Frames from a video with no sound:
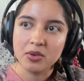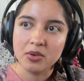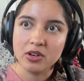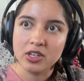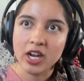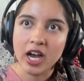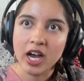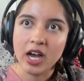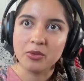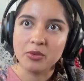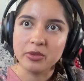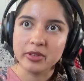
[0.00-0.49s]

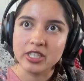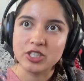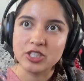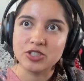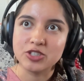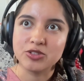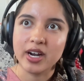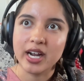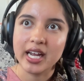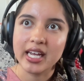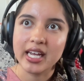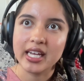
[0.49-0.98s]
not really
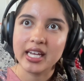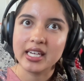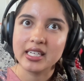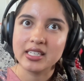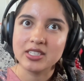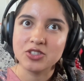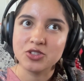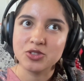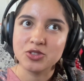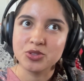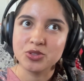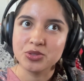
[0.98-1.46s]

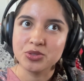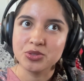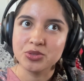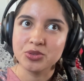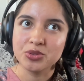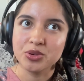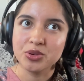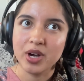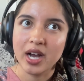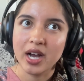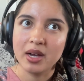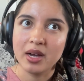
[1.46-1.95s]
trying
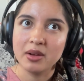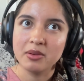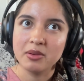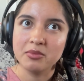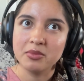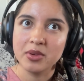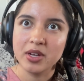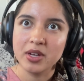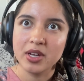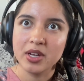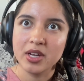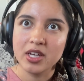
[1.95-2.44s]
to
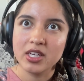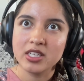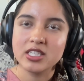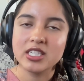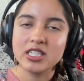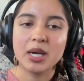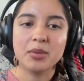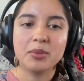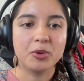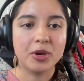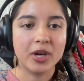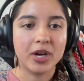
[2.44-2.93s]

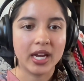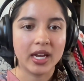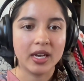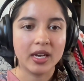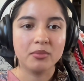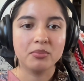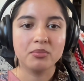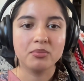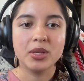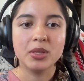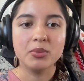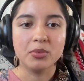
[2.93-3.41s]

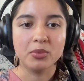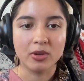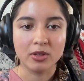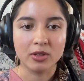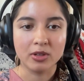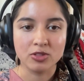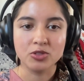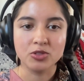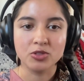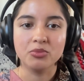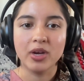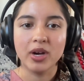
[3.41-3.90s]
separate
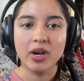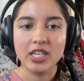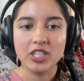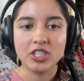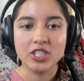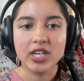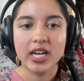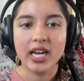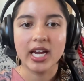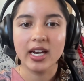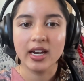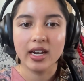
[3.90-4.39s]
people too
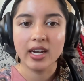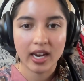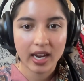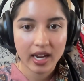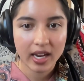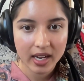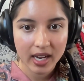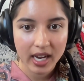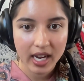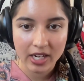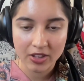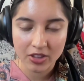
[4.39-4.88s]
much in
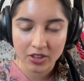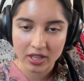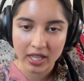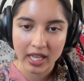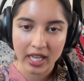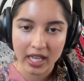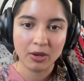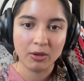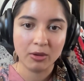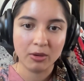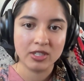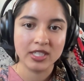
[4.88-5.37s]
the
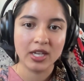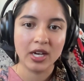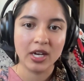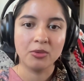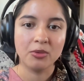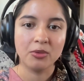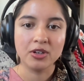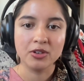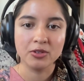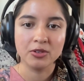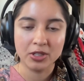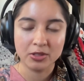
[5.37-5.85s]
language
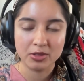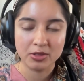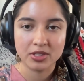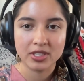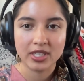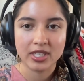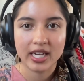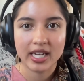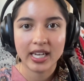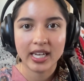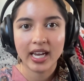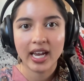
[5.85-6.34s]
that we're
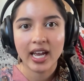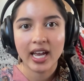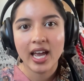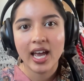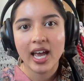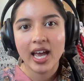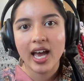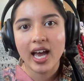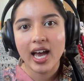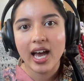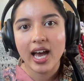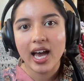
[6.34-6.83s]
using.
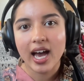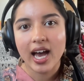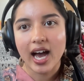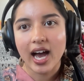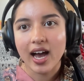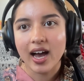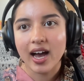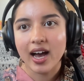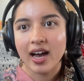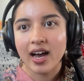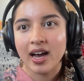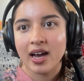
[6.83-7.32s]

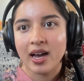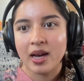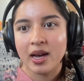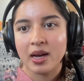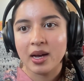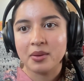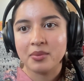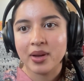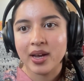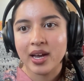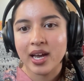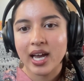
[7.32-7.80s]

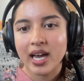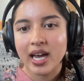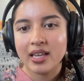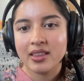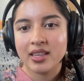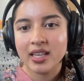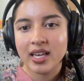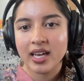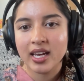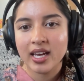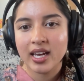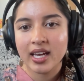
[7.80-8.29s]
And
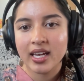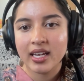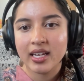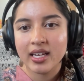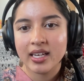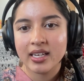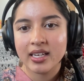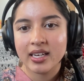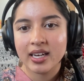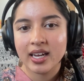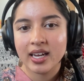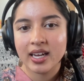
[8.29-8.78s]

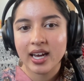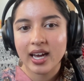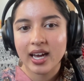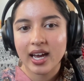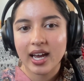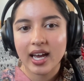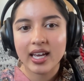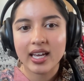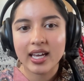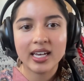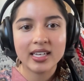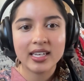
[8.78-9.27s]
then
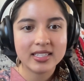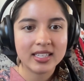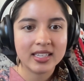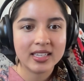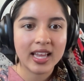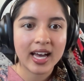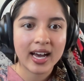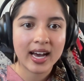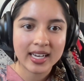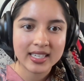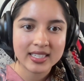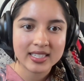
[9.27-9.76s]
I guess the
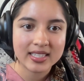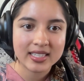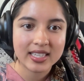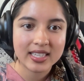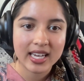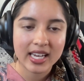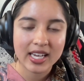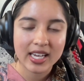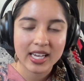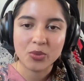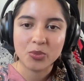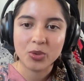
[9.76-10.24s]
last
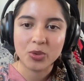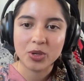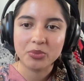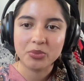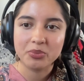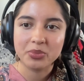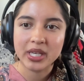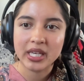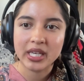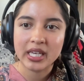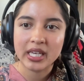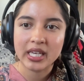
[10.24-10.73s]
thing would
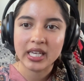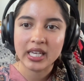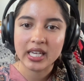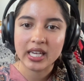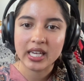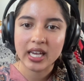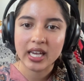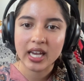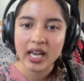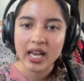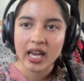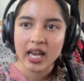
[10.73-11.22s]

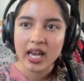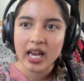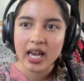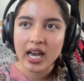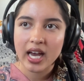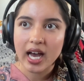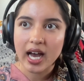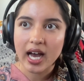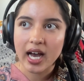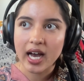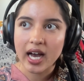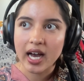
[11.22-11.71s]
be
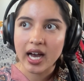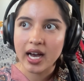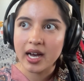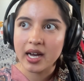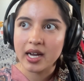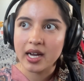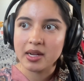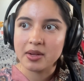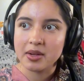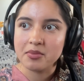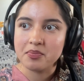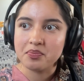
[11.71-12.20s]

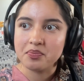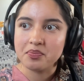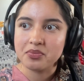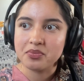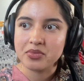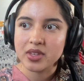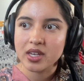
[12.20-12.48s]
um,